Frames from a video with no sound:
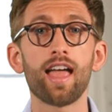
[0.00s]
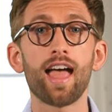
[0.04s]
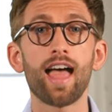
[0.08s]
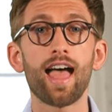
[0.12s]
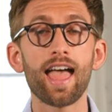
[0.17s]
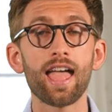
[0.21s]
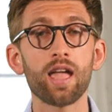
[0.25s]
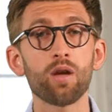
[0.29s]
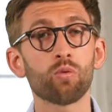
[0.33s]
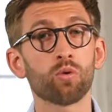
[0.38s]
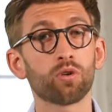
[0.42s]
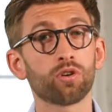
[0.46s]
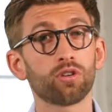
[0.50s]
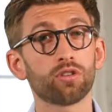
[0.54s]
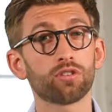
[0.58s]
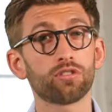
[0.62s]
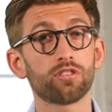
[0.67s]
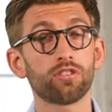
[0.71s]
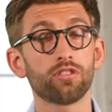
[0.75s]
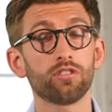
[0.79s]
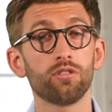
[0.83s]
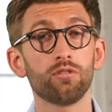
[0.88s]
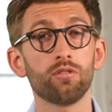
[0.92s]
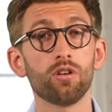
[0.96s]
A one oh
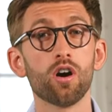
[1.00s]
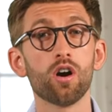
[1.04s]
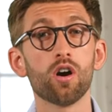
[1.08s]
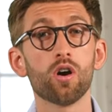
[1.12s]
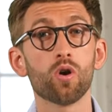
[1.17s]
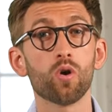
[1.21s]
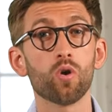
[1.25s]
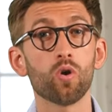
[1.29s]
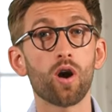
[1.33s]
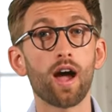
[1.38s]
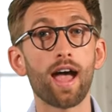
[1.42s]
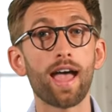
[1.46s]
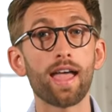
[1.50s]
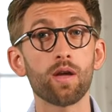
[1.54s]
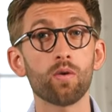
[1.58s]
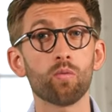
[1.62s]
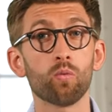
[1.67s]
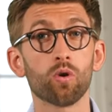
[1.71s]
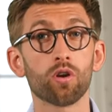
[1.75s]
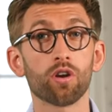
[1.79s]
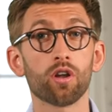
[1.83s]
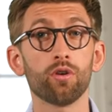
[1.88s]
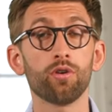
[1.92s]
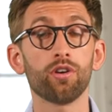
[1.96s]
two or A
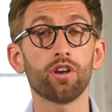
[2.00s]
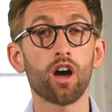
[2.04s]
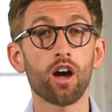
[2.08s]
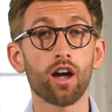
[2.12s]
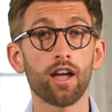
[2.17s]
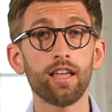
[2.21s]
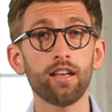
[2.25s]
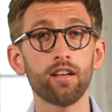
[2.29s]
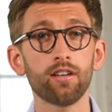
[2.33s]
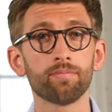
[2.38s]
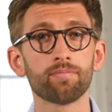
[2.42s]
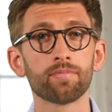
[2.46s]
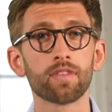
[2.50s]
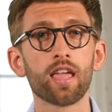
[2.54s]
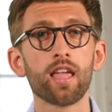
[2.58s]
one oh nine,